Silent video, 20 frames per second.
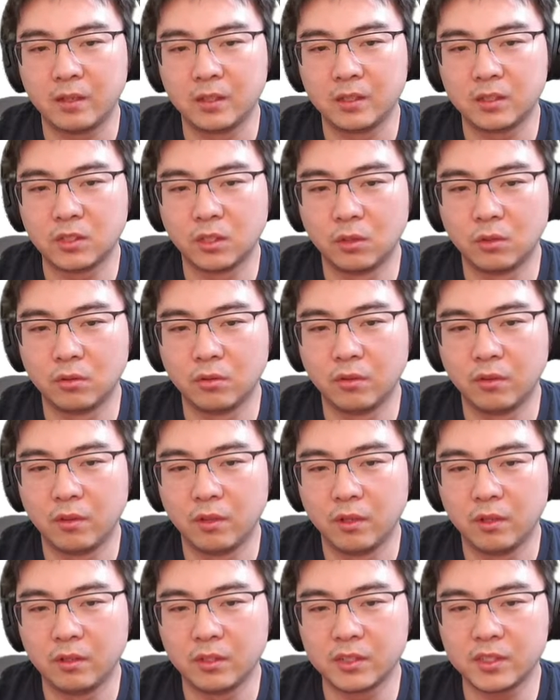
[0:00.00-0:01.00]
So
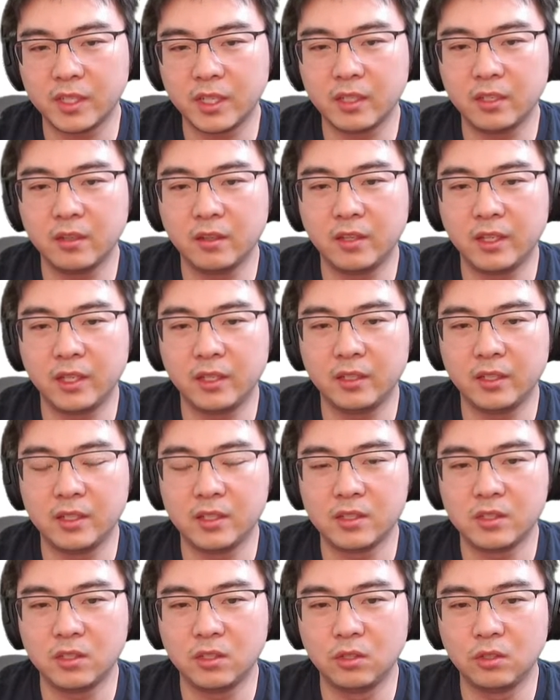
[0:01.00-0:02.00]
the second thing
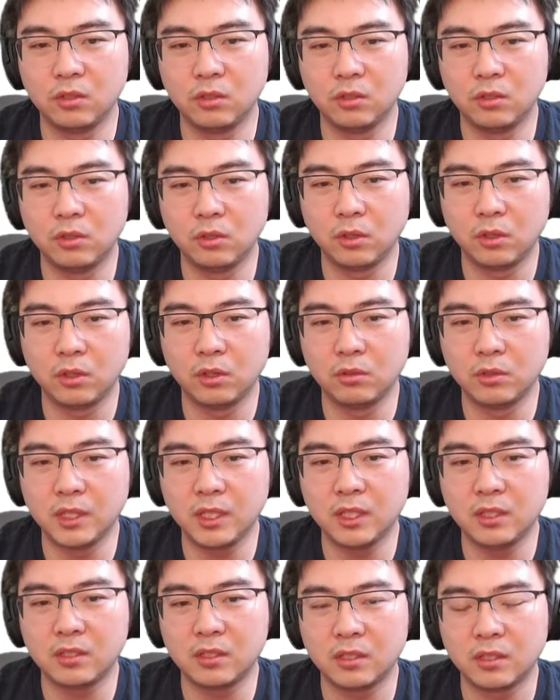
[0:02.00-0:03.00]
is you
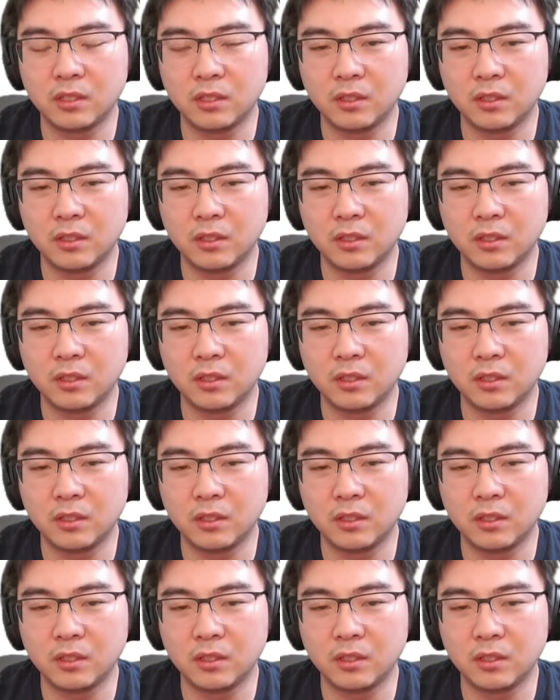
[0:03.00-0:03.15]
need,